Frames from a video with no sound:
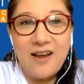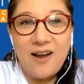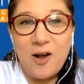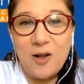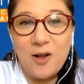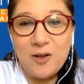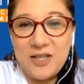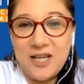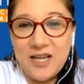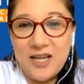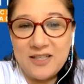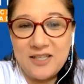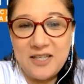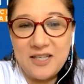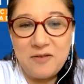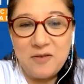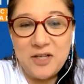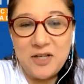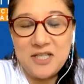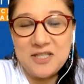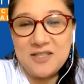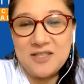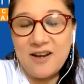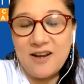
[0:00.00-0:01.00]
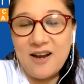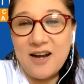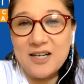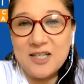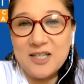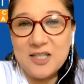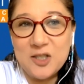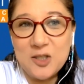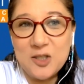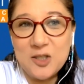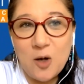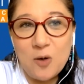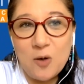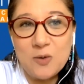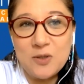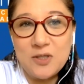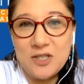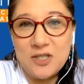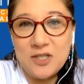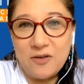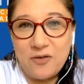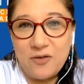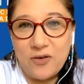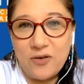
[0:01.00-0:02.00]
all the activities that are so
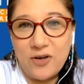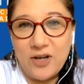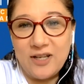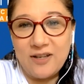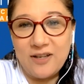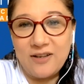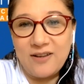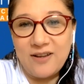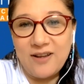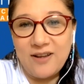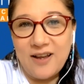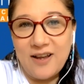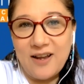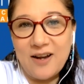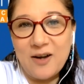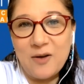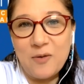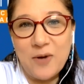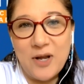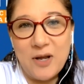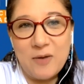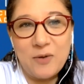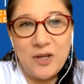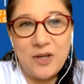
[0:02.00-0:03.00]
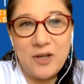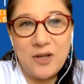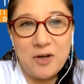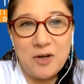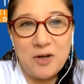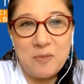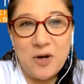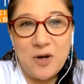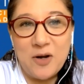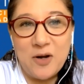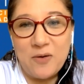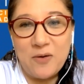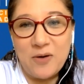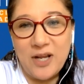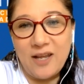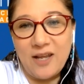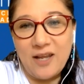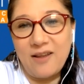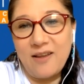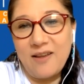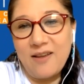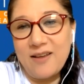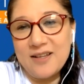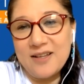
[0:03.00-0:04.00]
different around here in
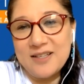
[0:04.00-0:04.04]
Monterey.